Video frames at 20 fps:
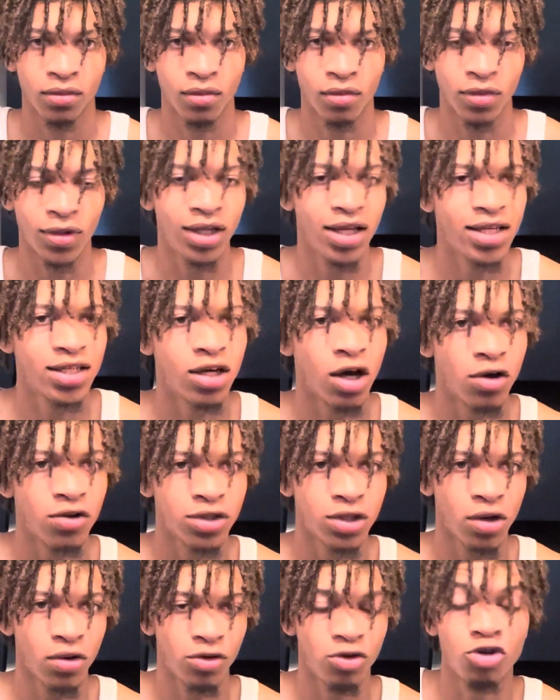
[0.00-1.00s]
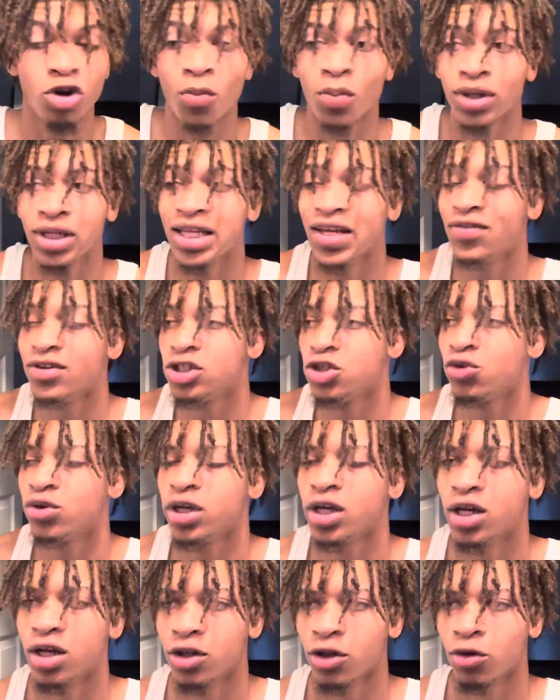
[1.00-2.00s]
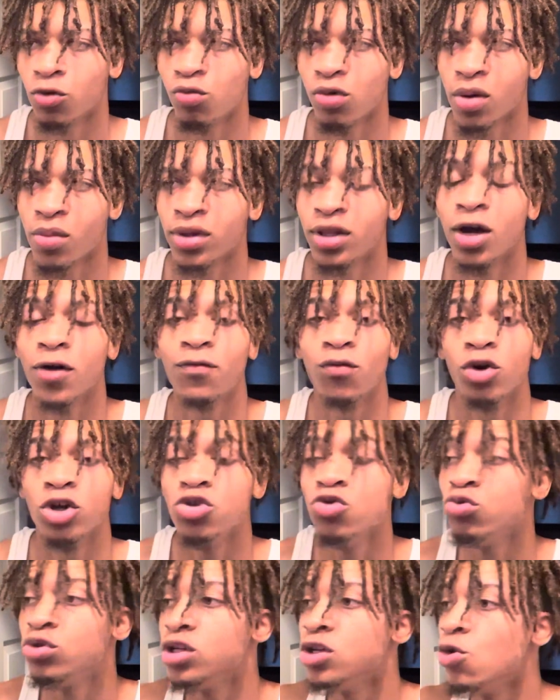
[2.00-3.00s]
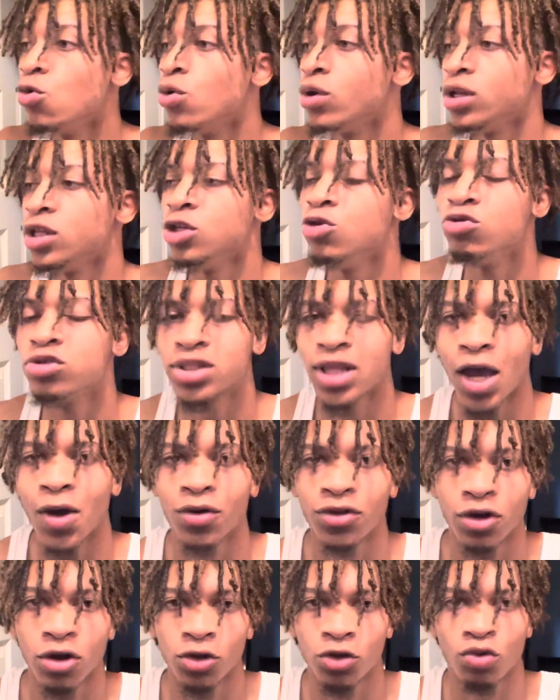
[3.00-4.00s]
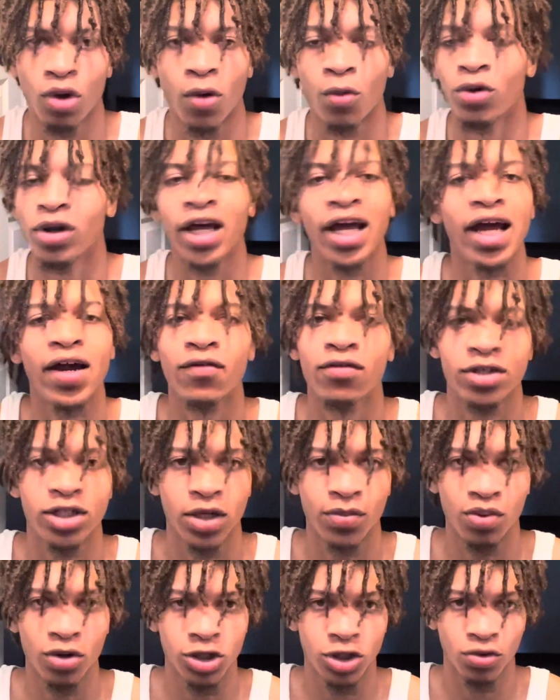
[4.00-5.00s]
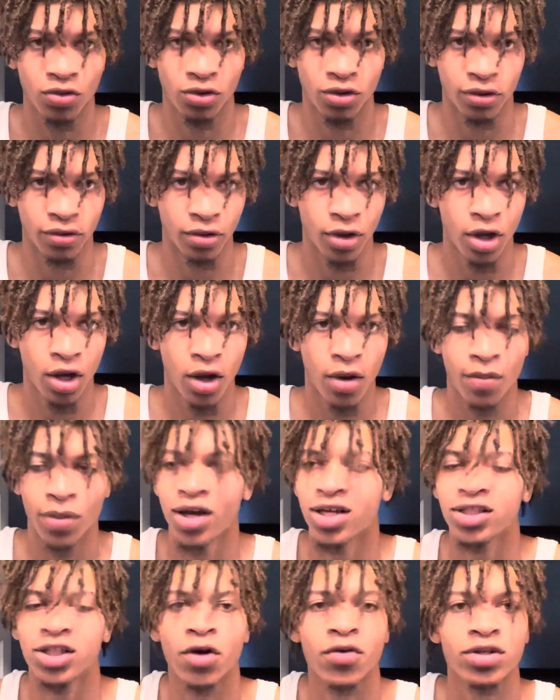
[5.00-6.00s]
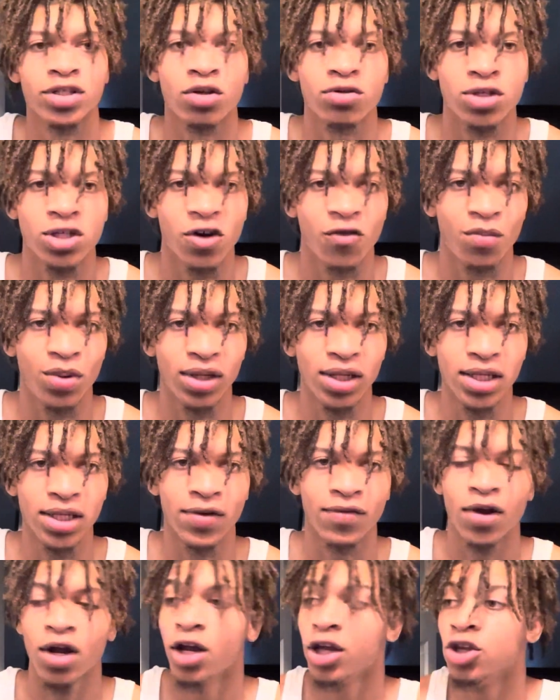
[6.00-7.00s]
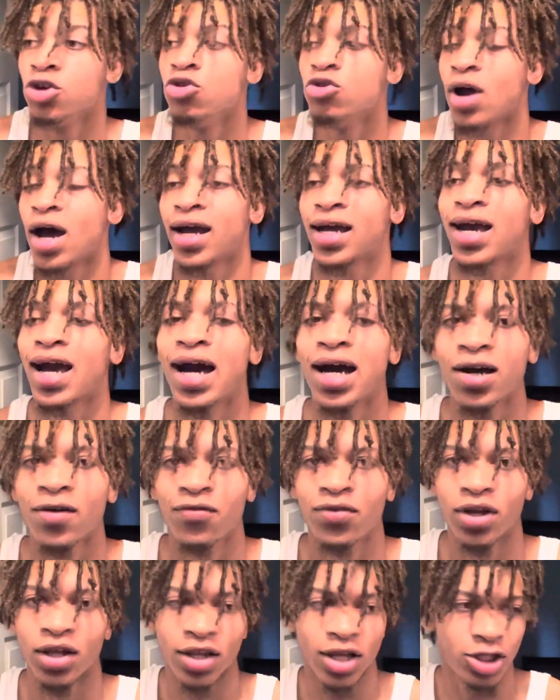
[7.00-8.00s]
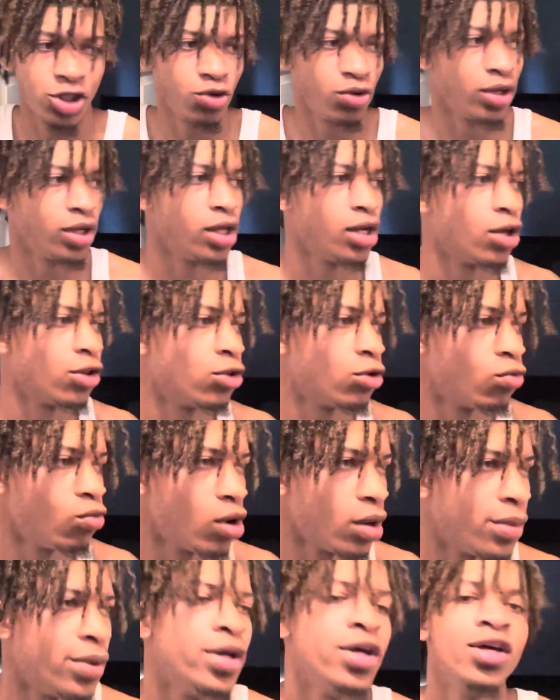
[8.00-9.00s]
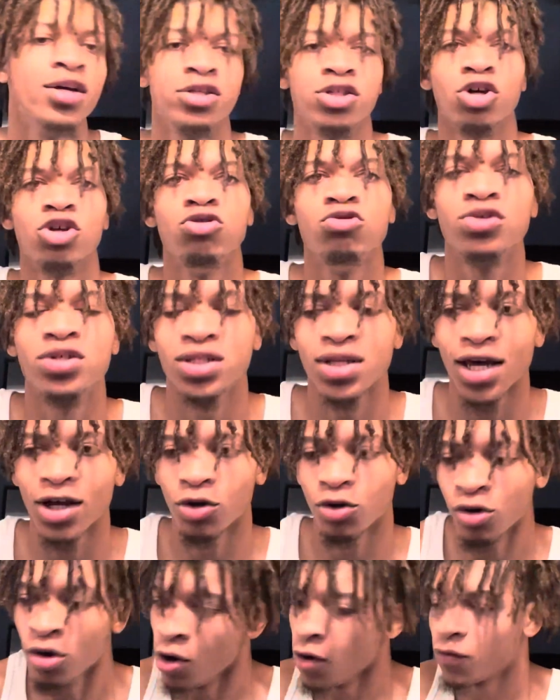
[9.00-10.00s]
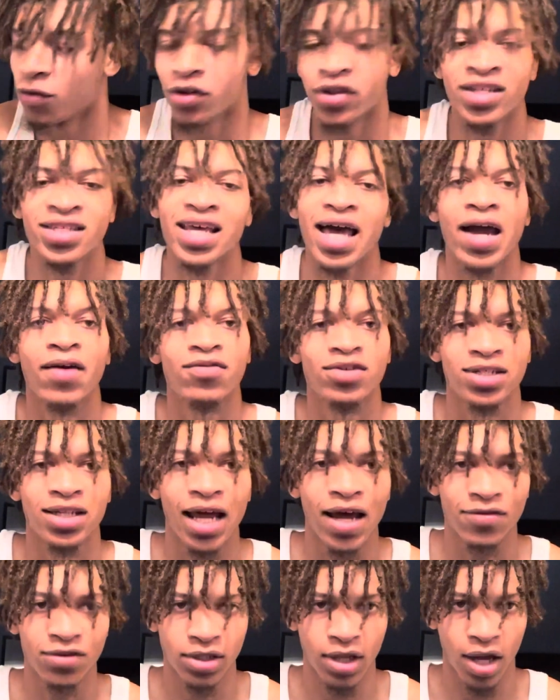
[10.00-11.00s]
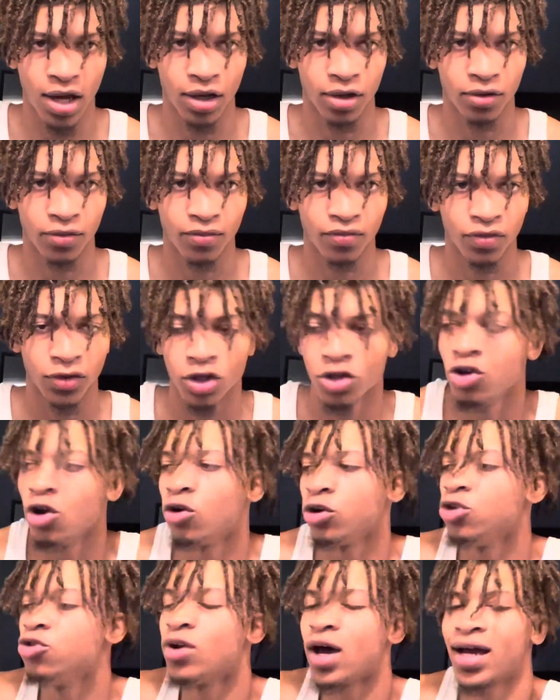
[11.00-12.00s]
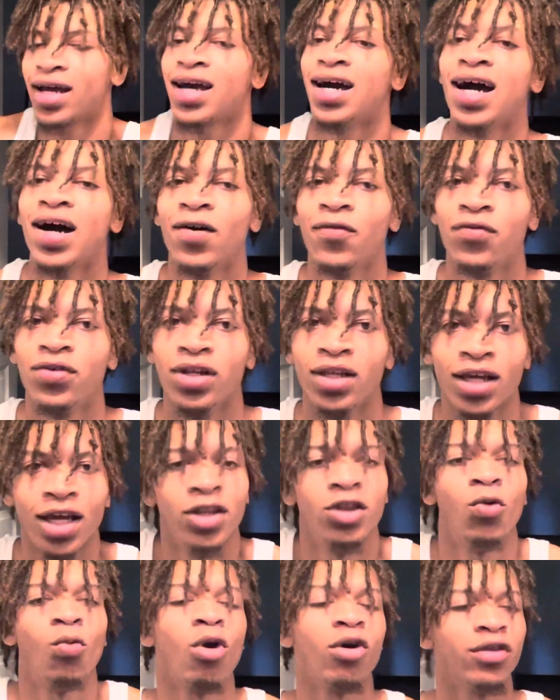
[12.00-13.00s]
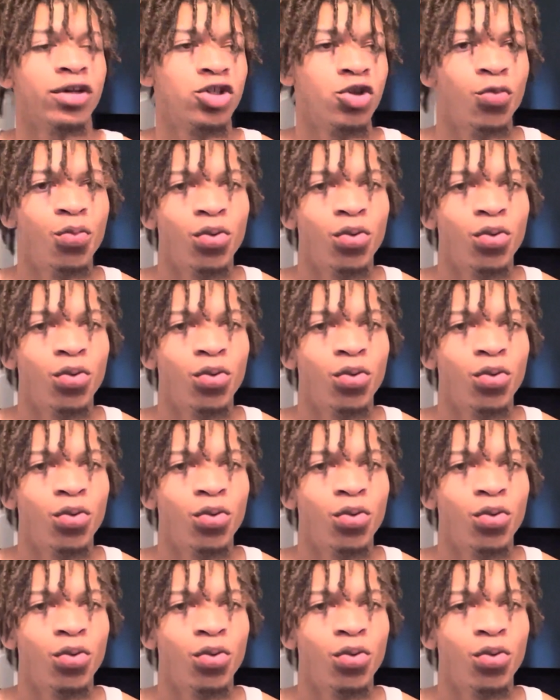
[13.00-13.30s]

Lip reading: The list goes on. You don't believe that you can get another woman. Therefore, you stay with her throughout whatever she puts you through, because there is no self-belief. You're not confident that you can get another woman, so you settle for this average lifestyle. You're not confident in the work that you're